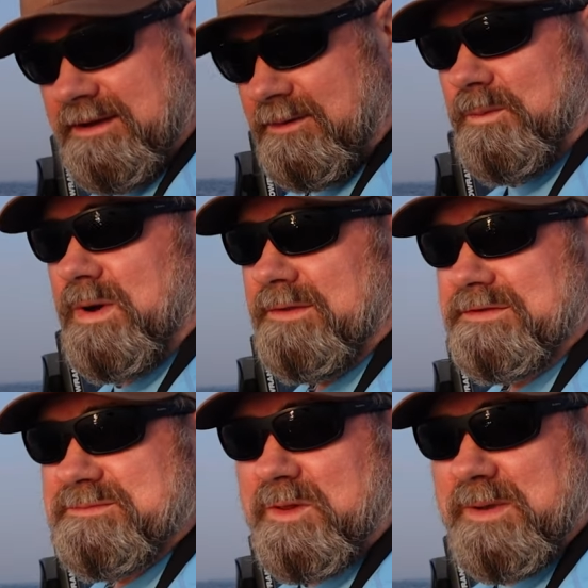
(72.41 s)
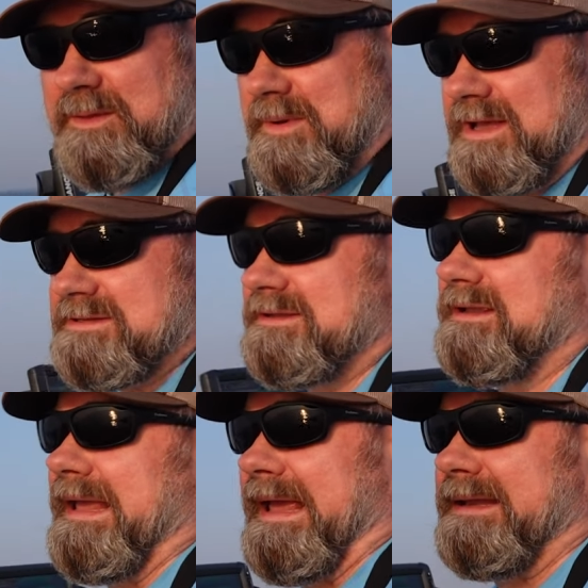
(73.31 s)
on one of the smallmouth bass.
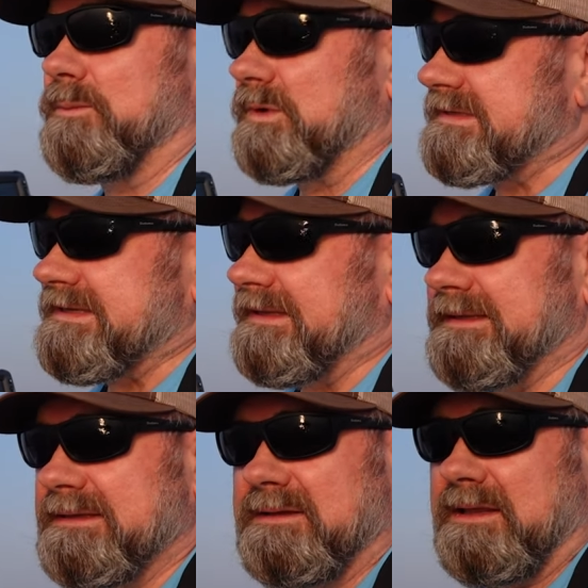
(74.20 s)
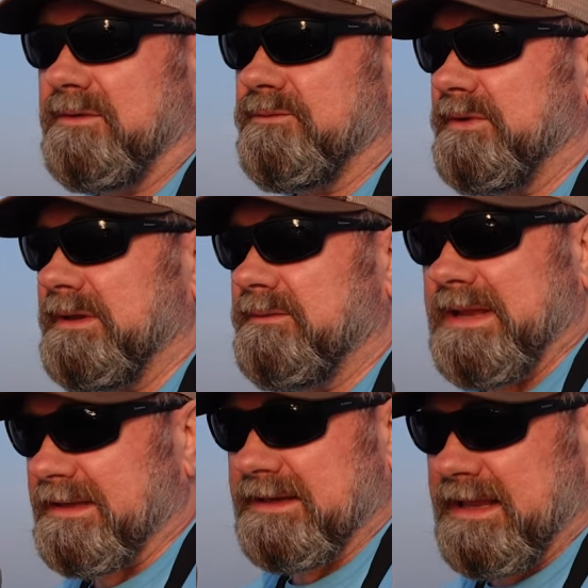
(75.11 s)
And we'll see. If we're
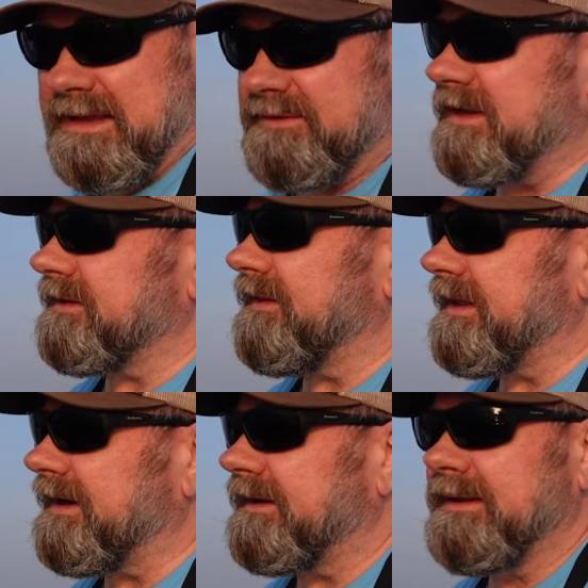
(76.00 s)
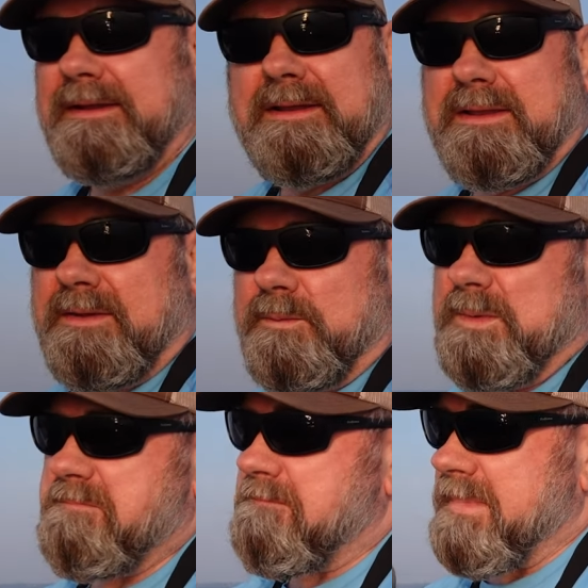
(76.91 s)
not gonna have anything there,
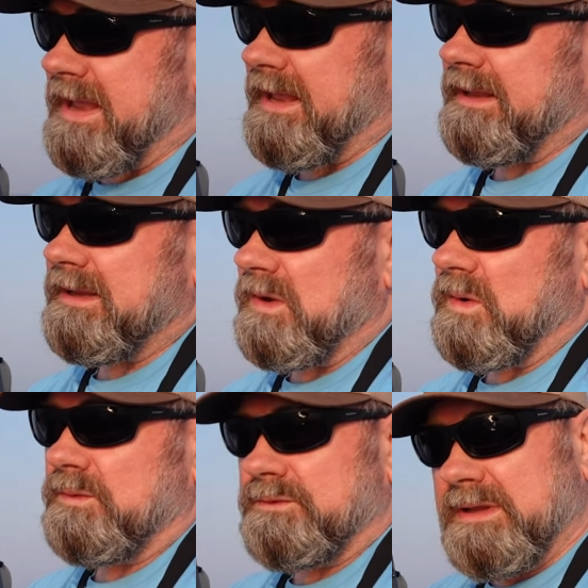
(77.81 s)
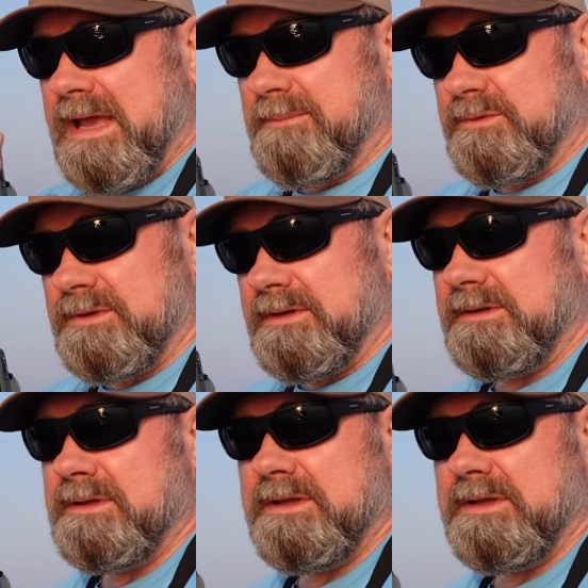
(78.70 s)
we may go up to the